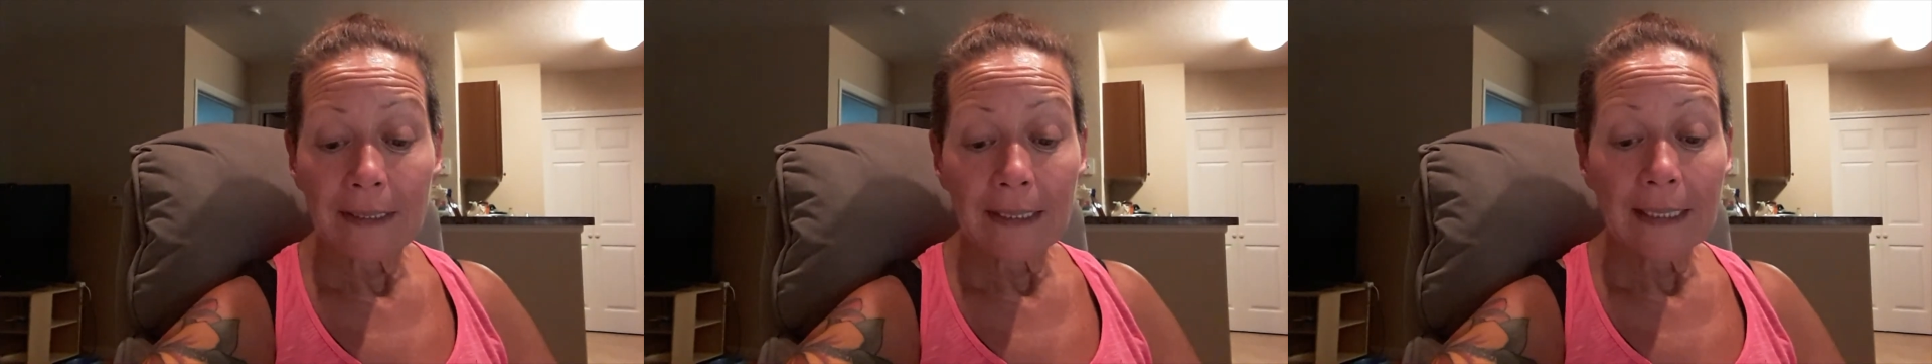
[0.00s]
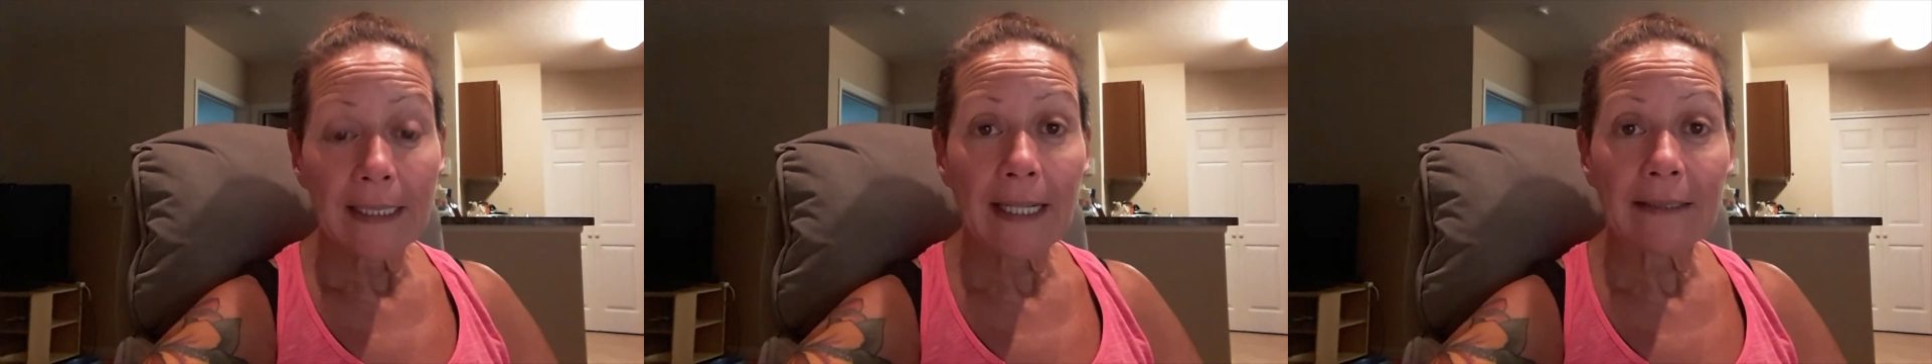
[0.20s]

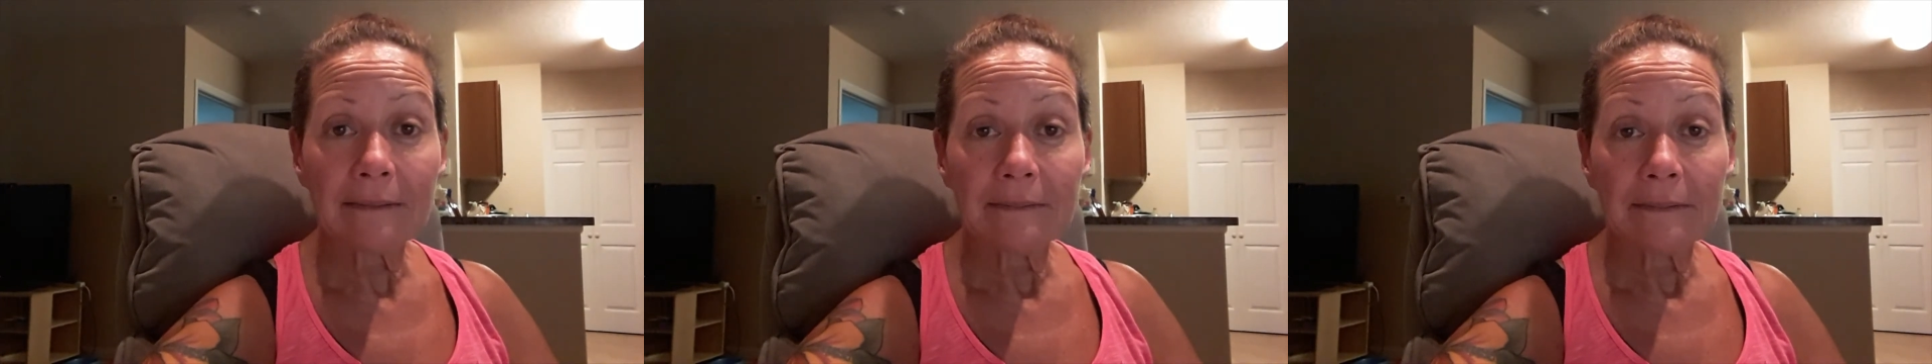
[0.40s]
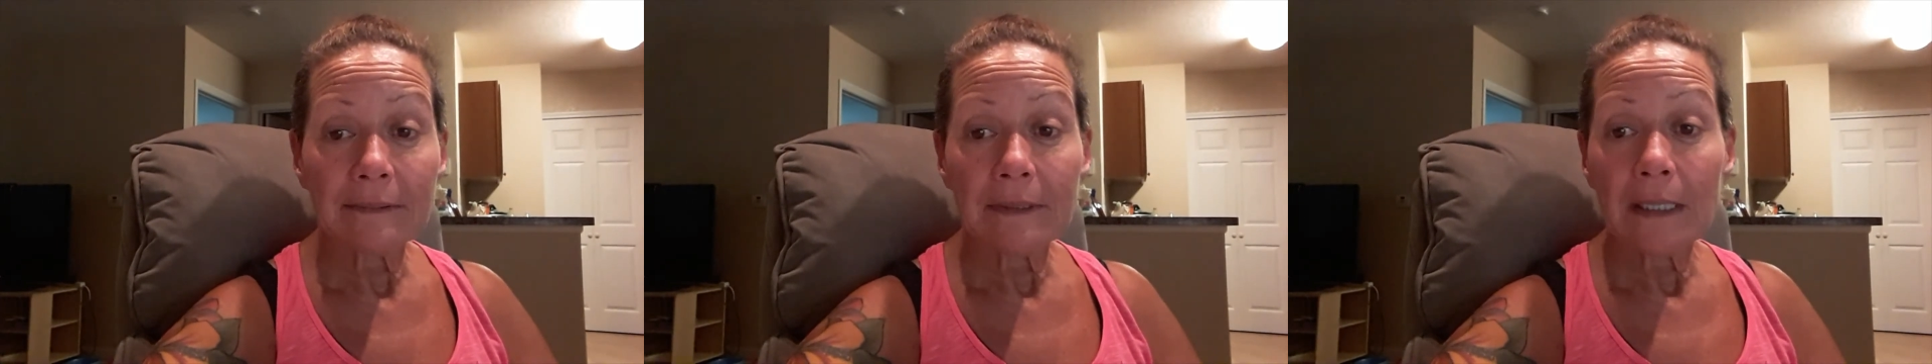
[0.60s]
Yeah,
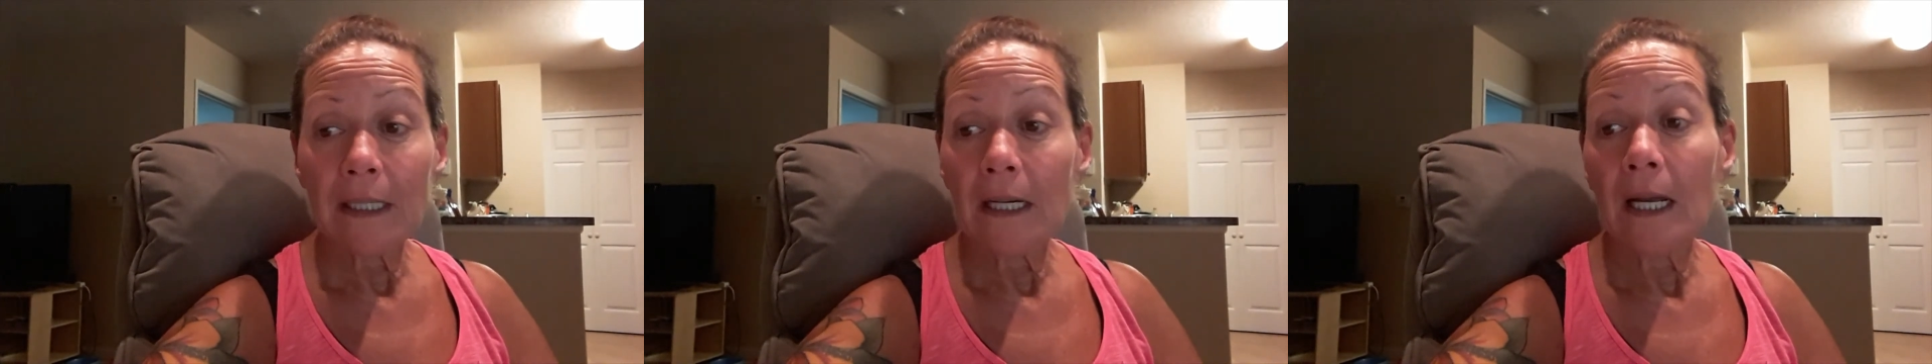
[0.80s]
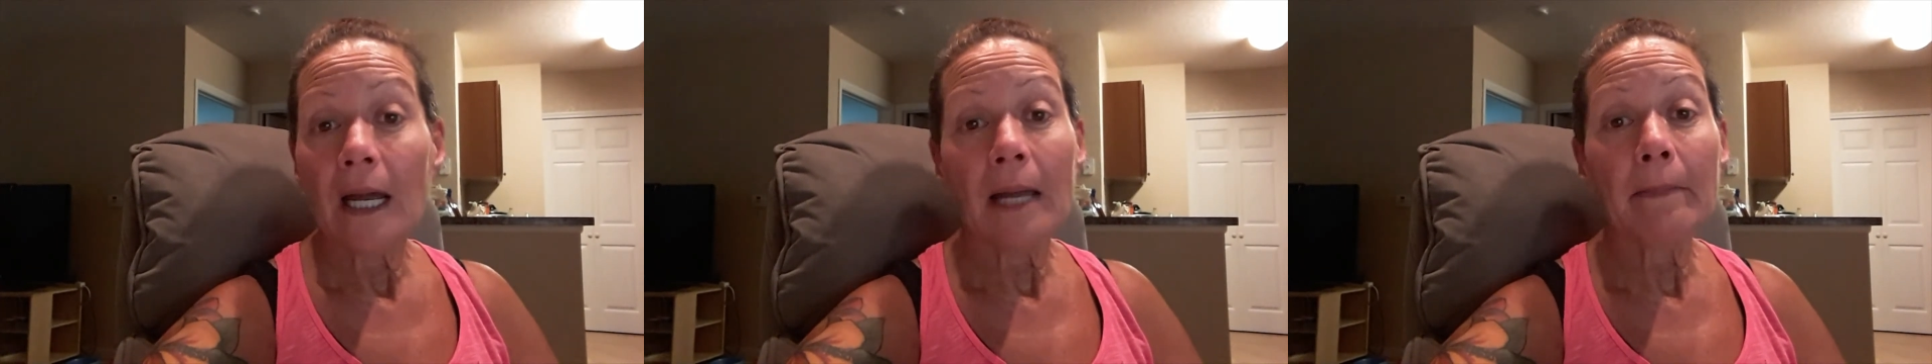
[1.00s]

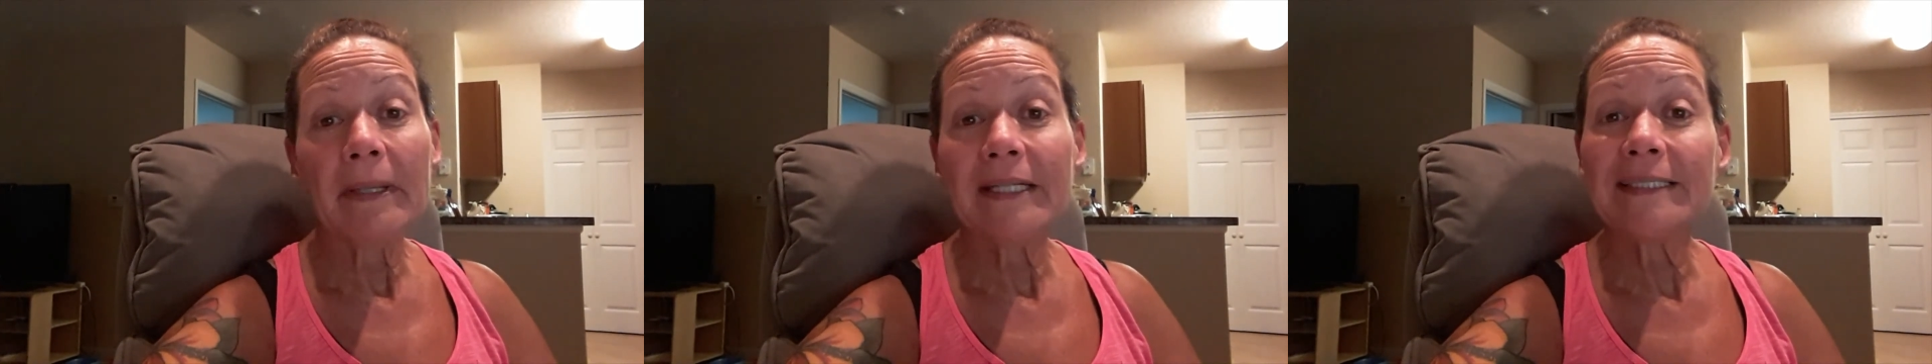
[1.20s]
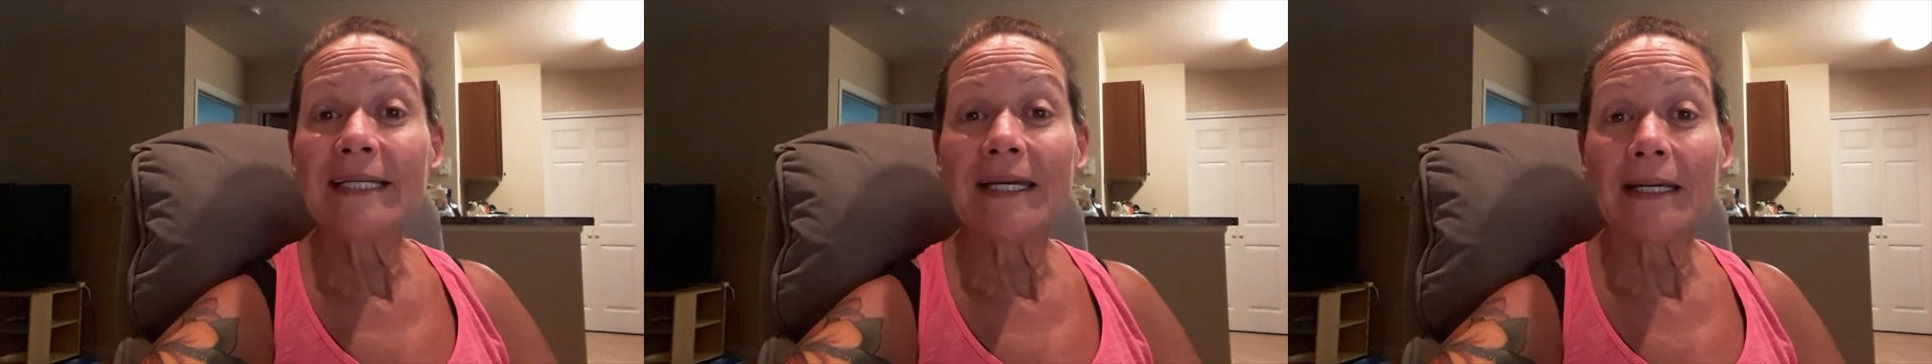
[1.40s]
I'm
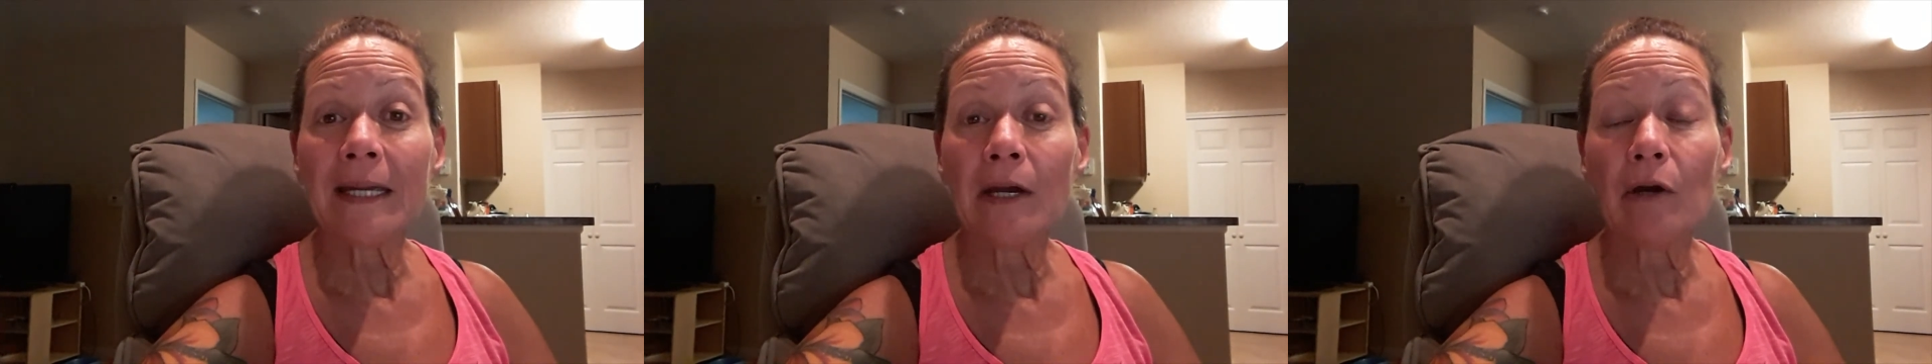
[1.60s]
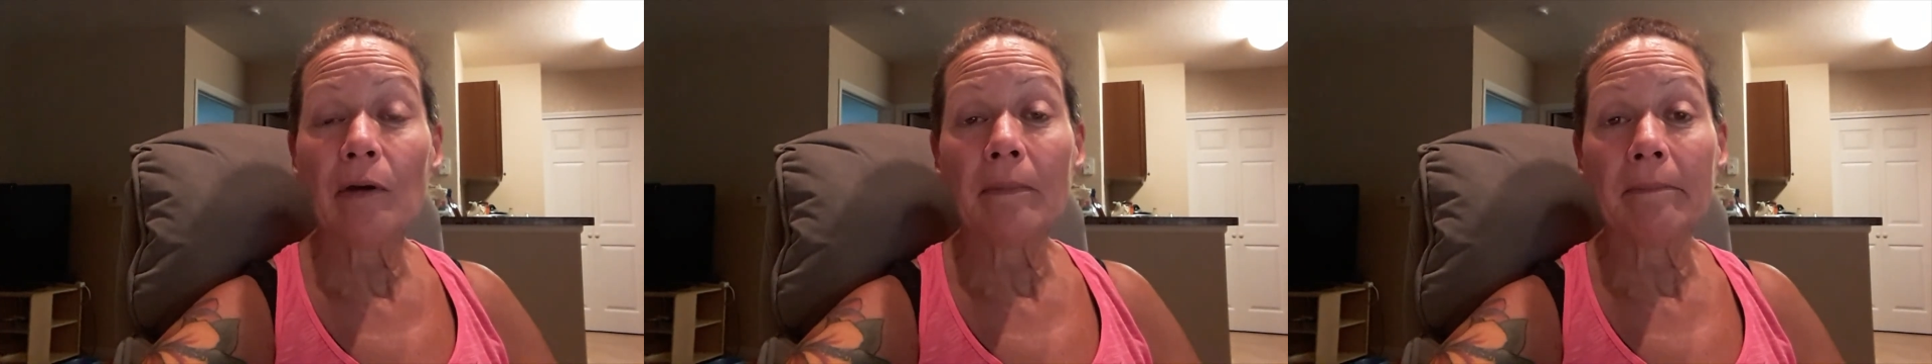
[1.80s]
gonna take
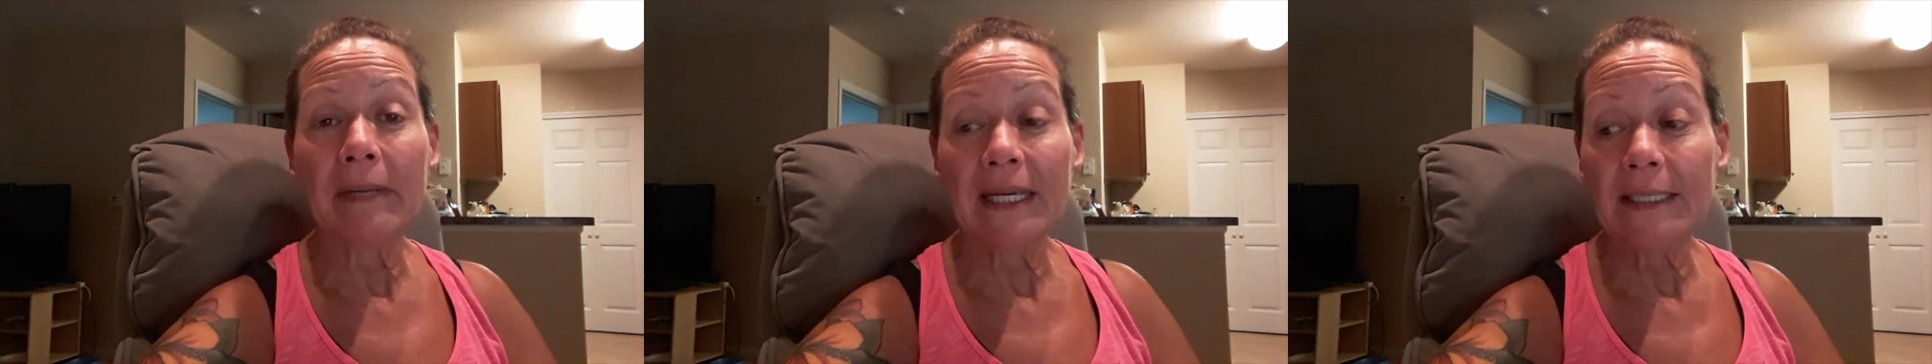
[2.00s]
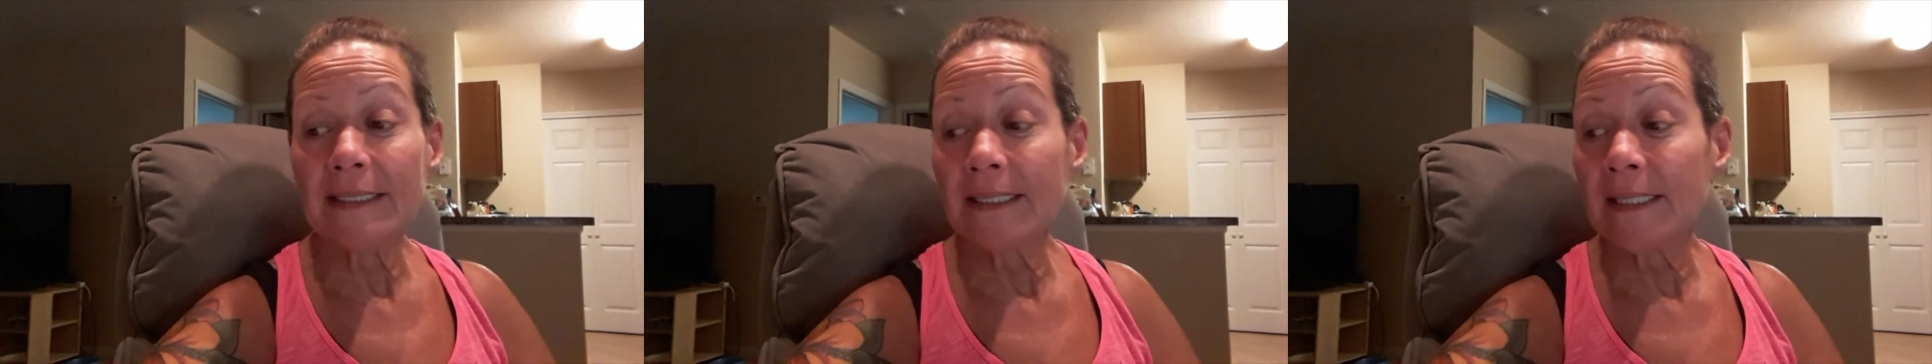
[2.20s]
care of
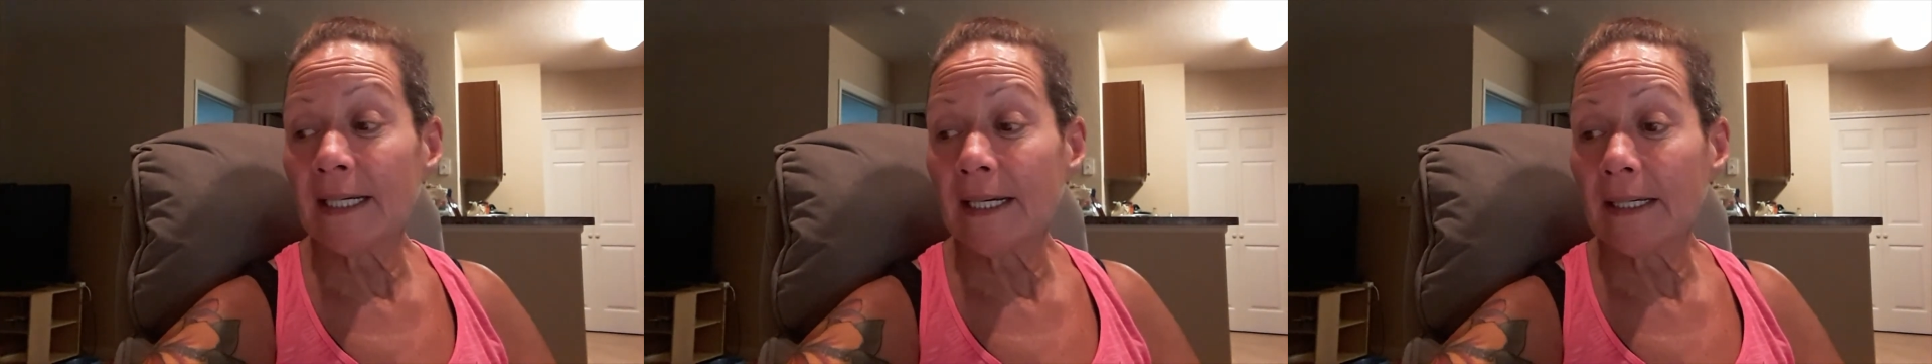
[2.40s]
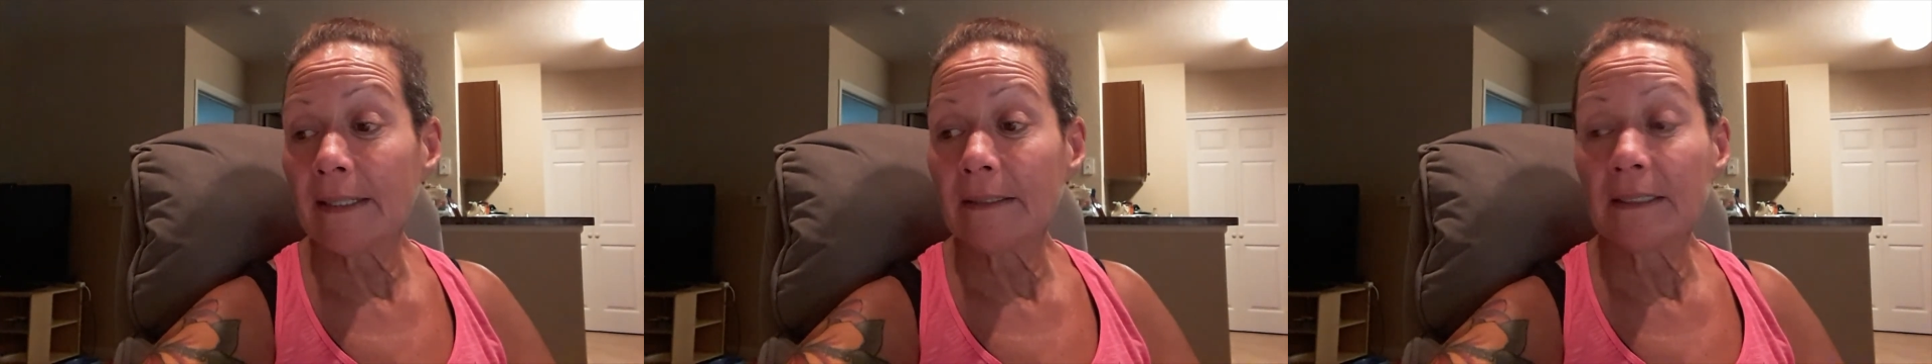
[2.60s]
me today,